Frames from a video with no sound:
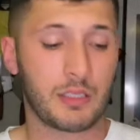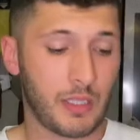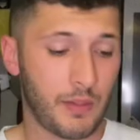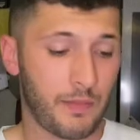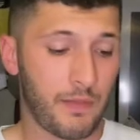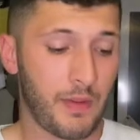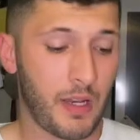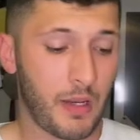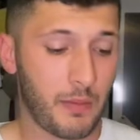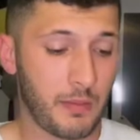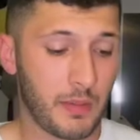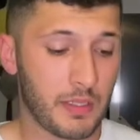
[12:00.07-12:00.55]

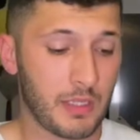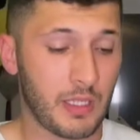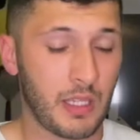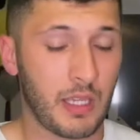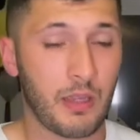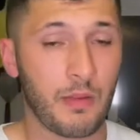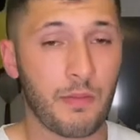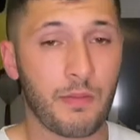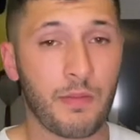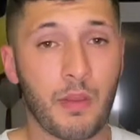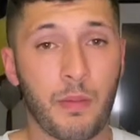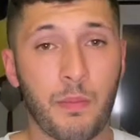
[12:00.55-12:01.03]
develop this kit
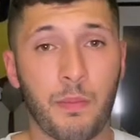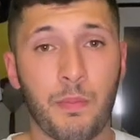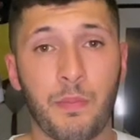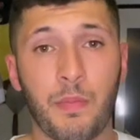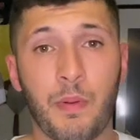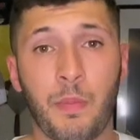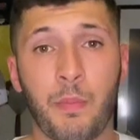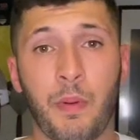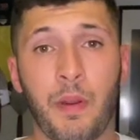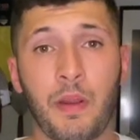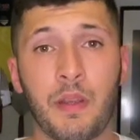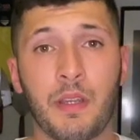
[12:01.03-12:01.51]
for the
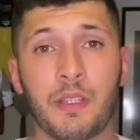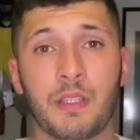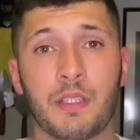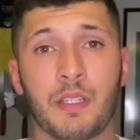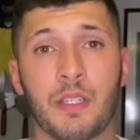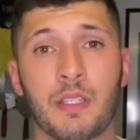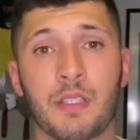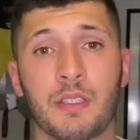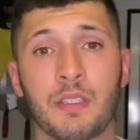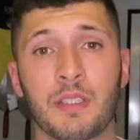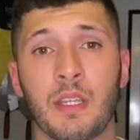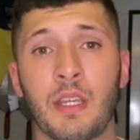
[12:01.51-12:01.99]

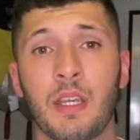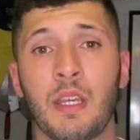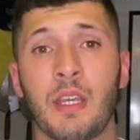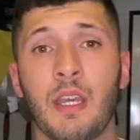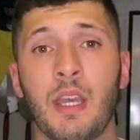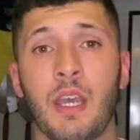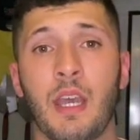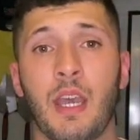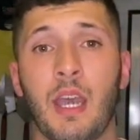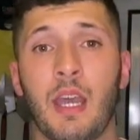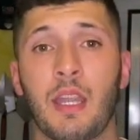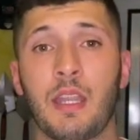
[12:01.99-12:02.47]
apprentices
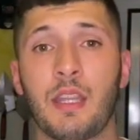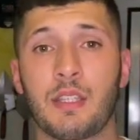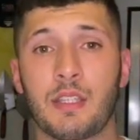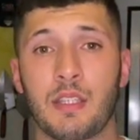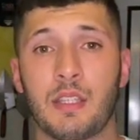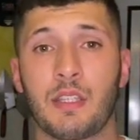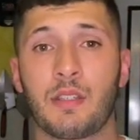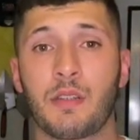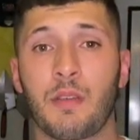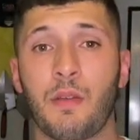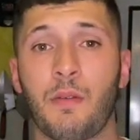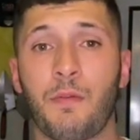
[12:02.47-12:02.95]
and this
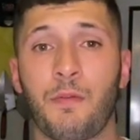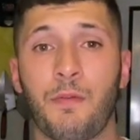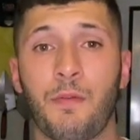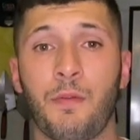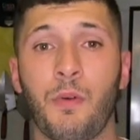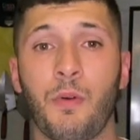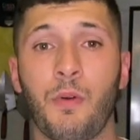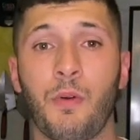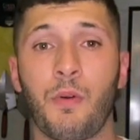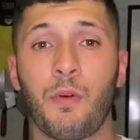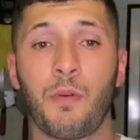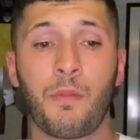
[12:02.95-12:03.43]
is
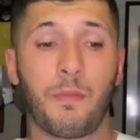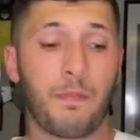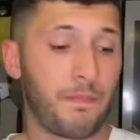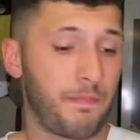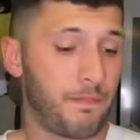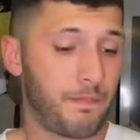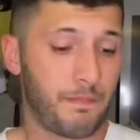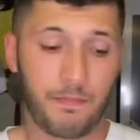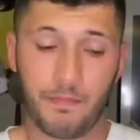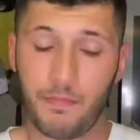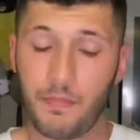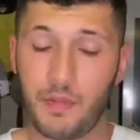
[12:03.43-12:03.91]
for
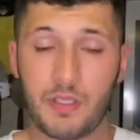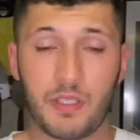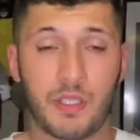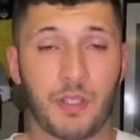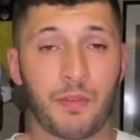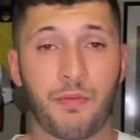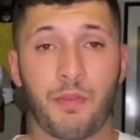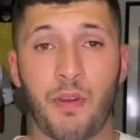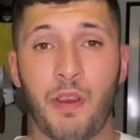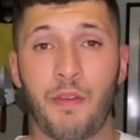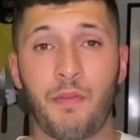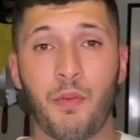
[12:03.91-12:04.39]
this is
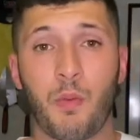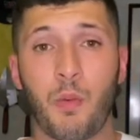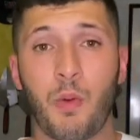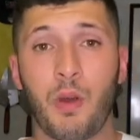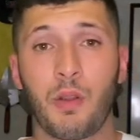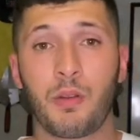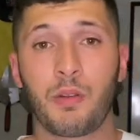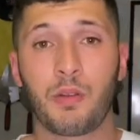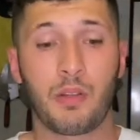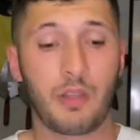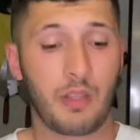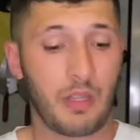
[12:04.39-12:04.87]
for
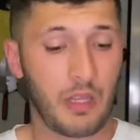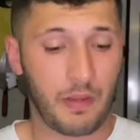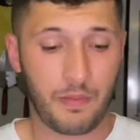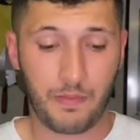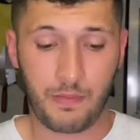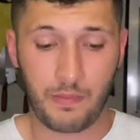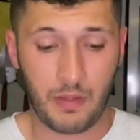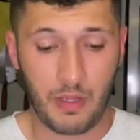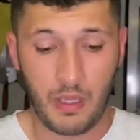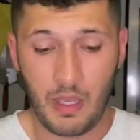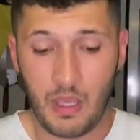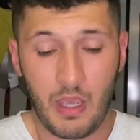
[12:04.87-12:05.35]
everyone if
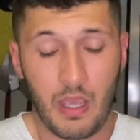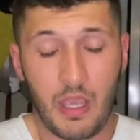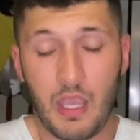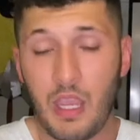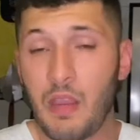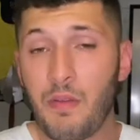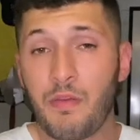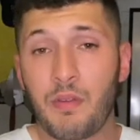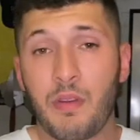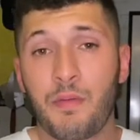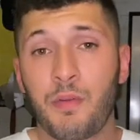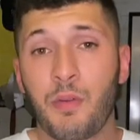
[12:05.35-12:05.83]

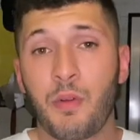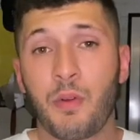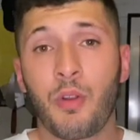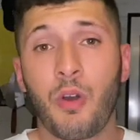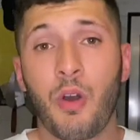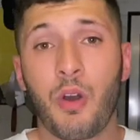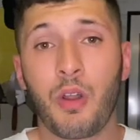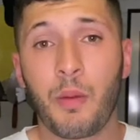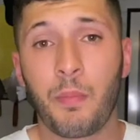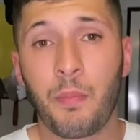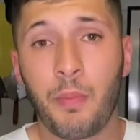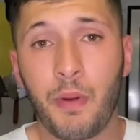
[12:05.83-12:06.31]
even if you're
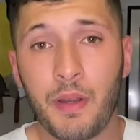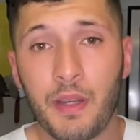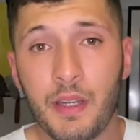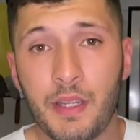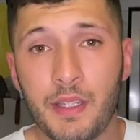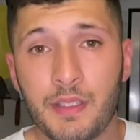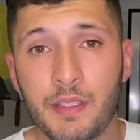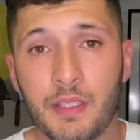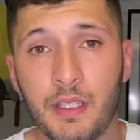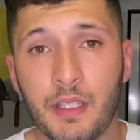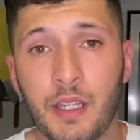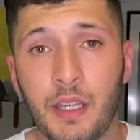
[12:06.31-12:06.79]
not an
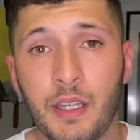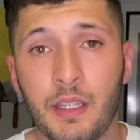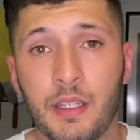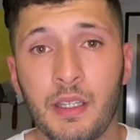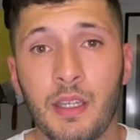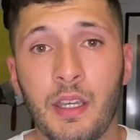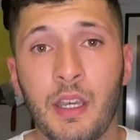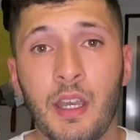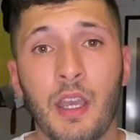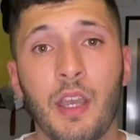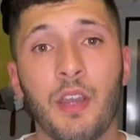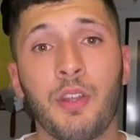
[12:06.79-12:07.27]
apprentice okay
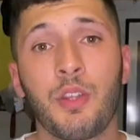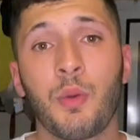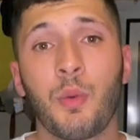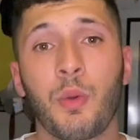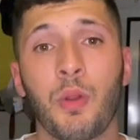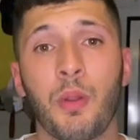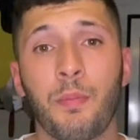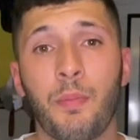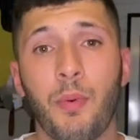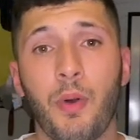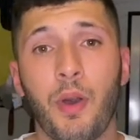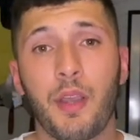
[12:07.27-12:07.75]
and you want
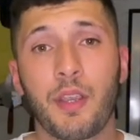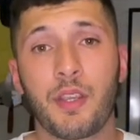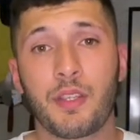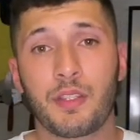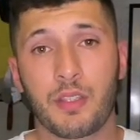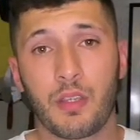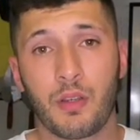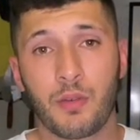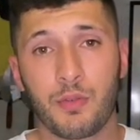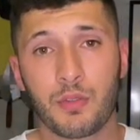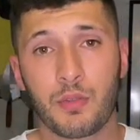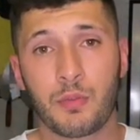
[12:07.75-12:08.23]
to buy
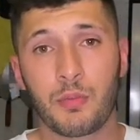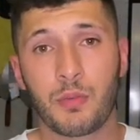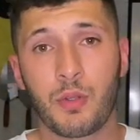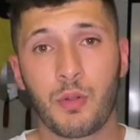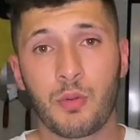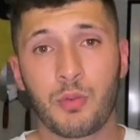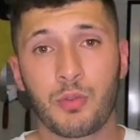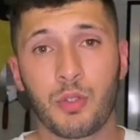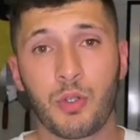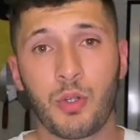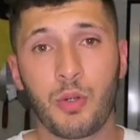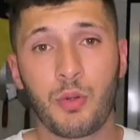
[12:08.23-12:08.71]
yourself some new
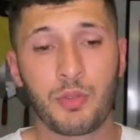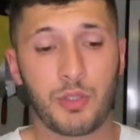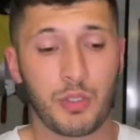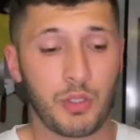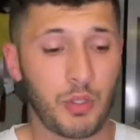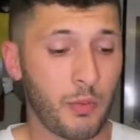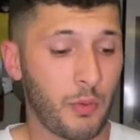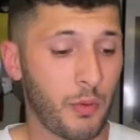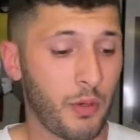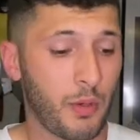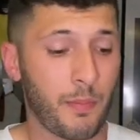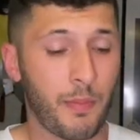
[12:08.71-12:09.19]
tools and you
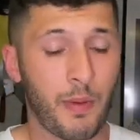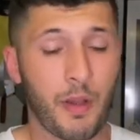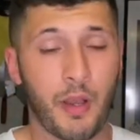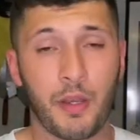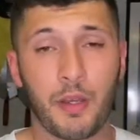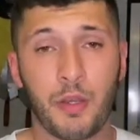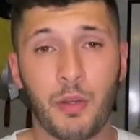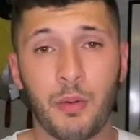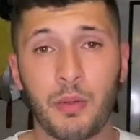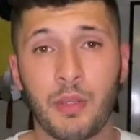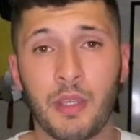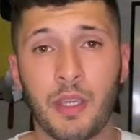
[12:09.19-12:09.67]
want to buy a
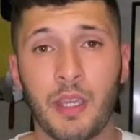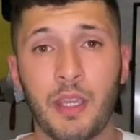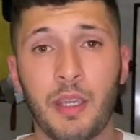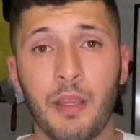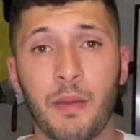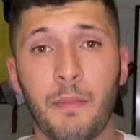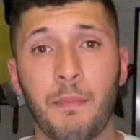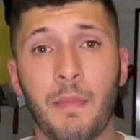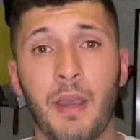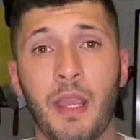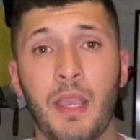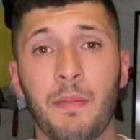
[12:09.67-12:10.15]
new kit
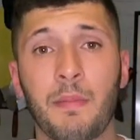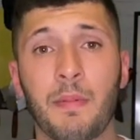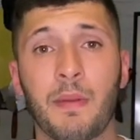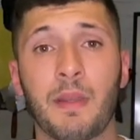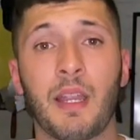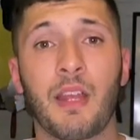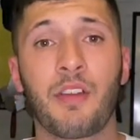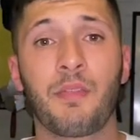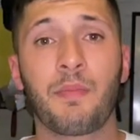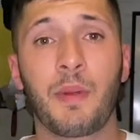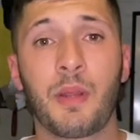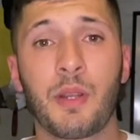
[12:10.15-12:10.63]
maybe
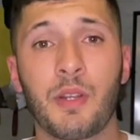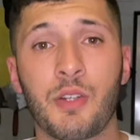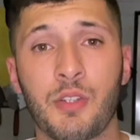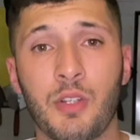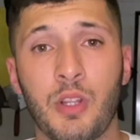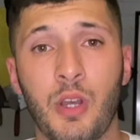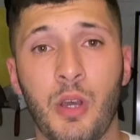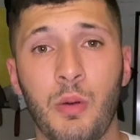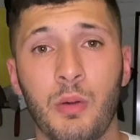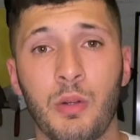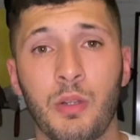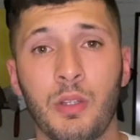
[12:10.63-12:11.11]
they've been
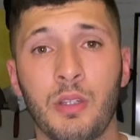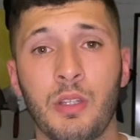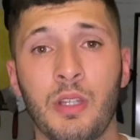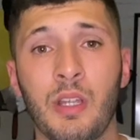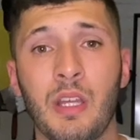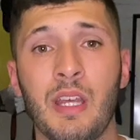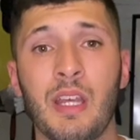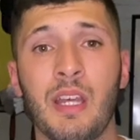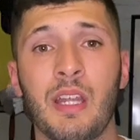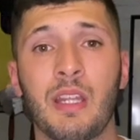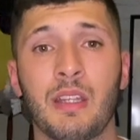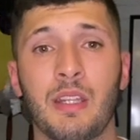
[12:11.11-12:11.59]
stolen
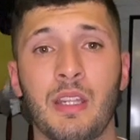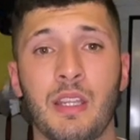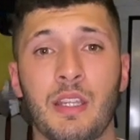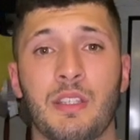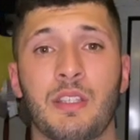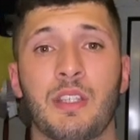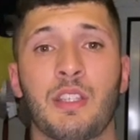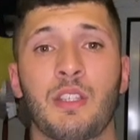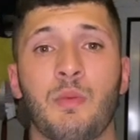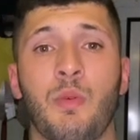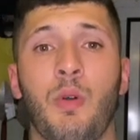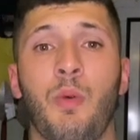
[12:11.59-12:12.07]
this
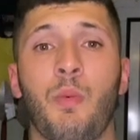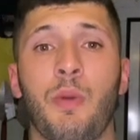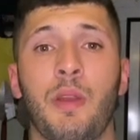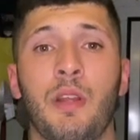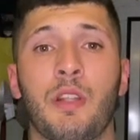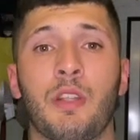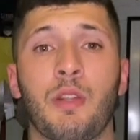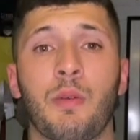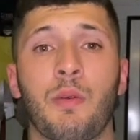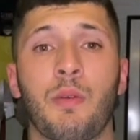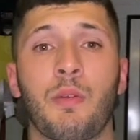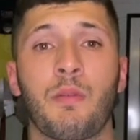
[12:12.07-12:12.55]
is what we're
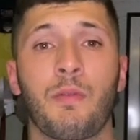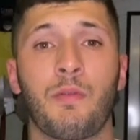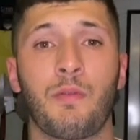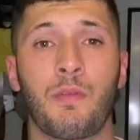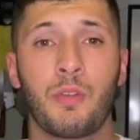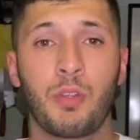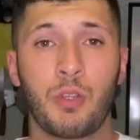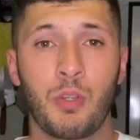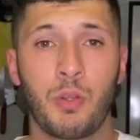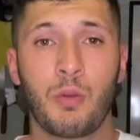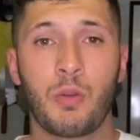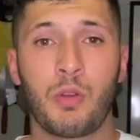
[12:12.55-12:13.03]
doing for
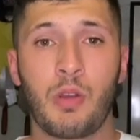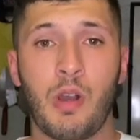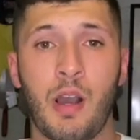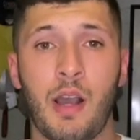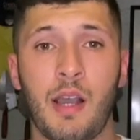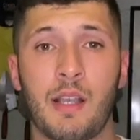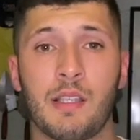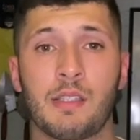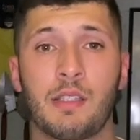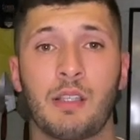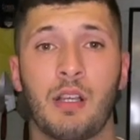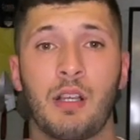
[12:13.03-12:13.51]
you
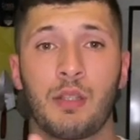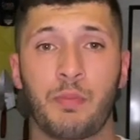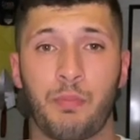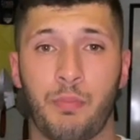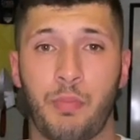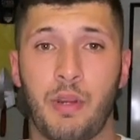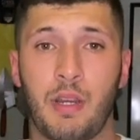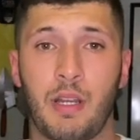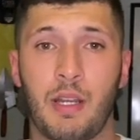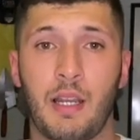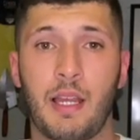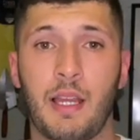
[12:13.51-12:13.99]
guys as
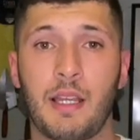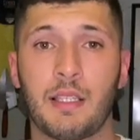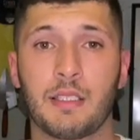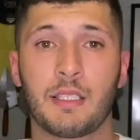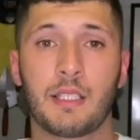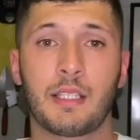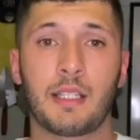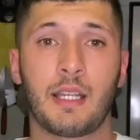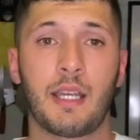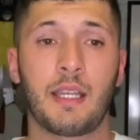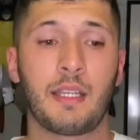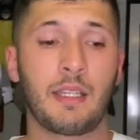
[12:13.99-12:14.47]
bricklayers
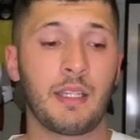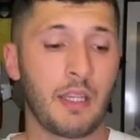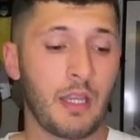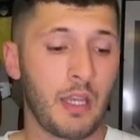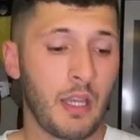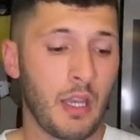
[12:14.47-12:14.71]
okay